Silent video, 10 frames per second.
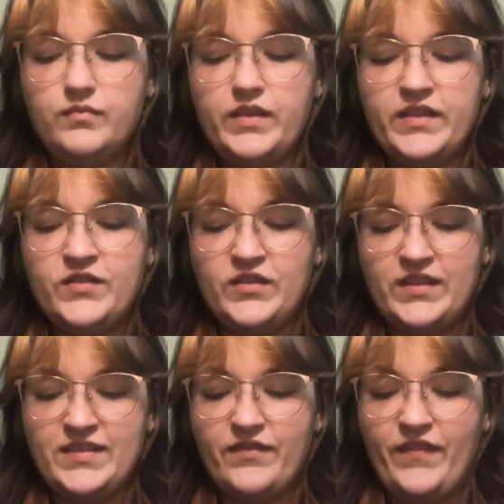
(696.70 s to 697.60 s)
It's
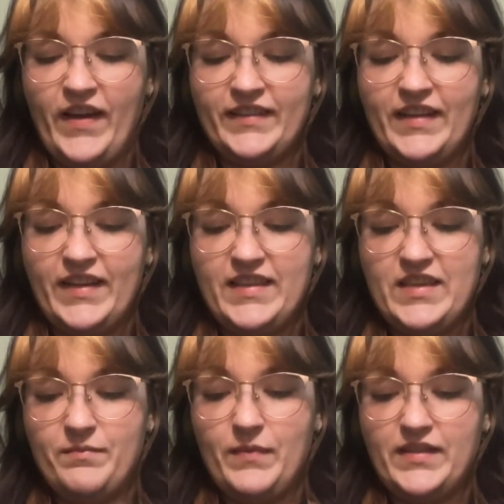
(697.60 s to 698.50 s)
just the fact that I
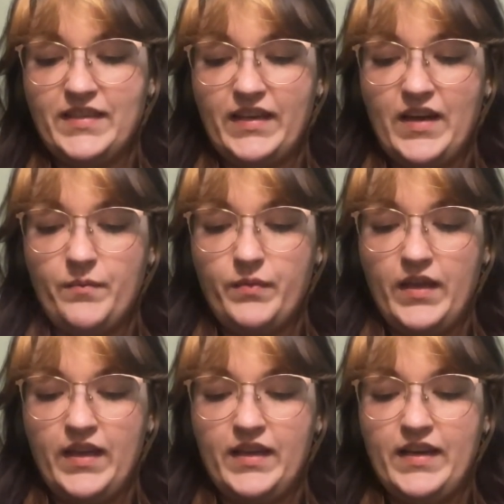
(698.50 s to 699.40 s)
keep messing up,
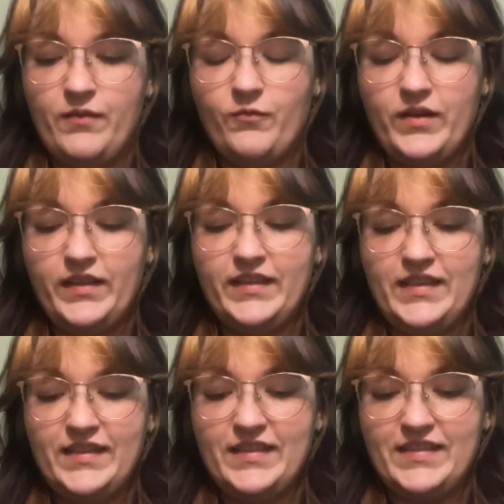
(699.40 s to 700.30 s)
and I really
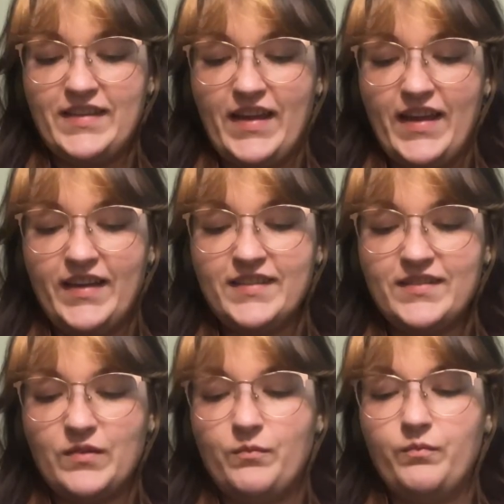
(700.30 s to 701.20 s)
need these tags
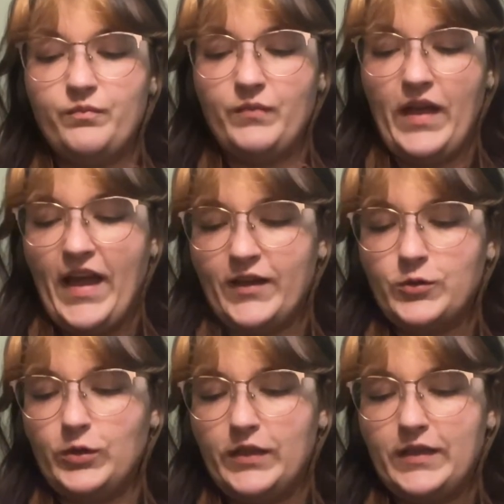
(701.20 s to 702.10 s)
to
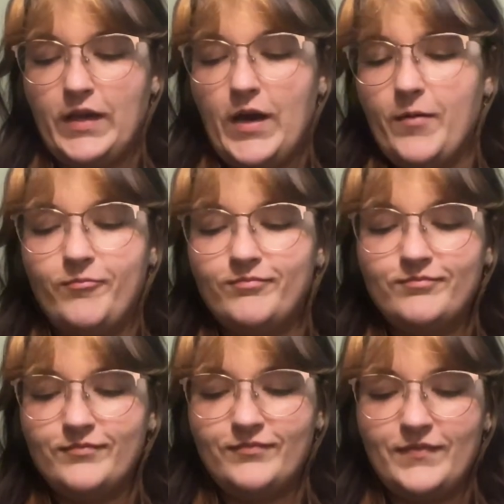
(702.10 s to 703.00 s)
actually come
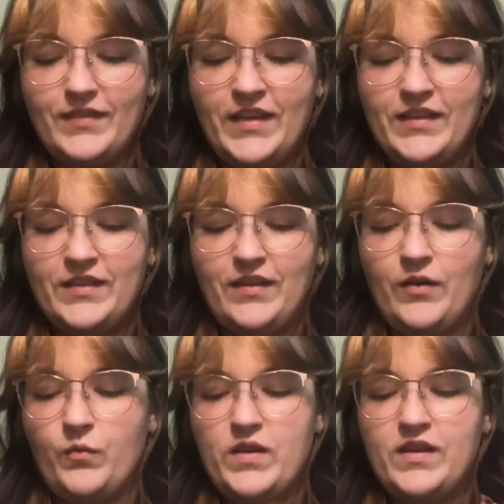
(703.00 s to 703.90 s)
in a
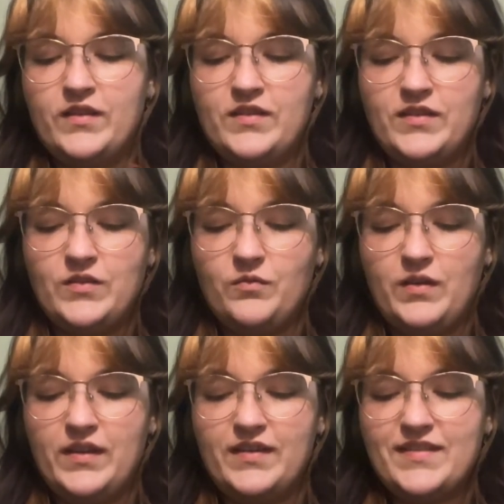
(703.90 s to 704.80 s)
week to 2
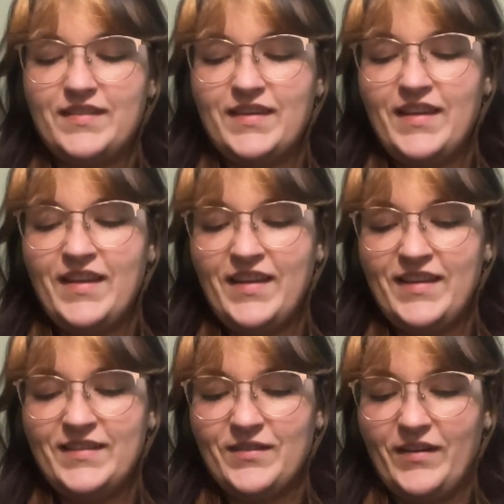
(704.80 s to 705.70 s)
weeks
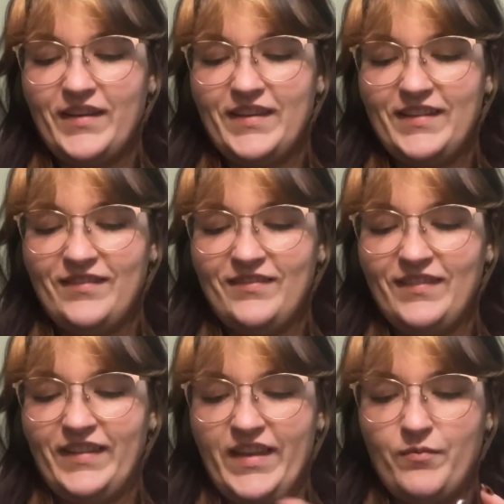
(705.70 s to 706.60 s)
so I can
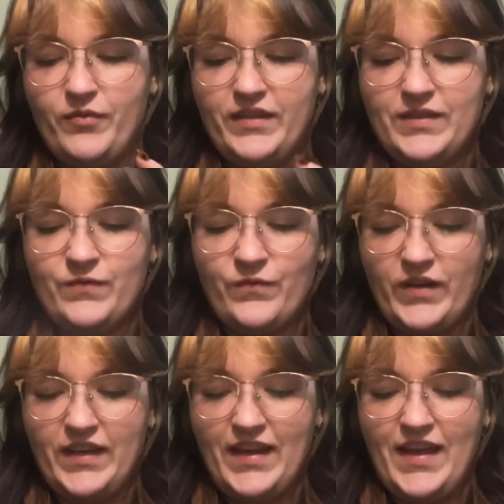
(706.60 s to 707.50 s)
label these
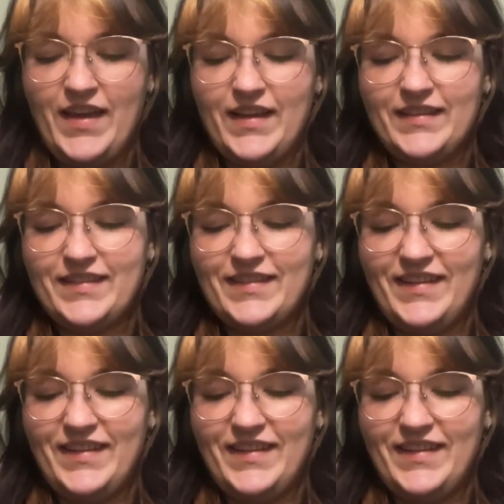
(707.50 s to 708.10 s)
freaking hats.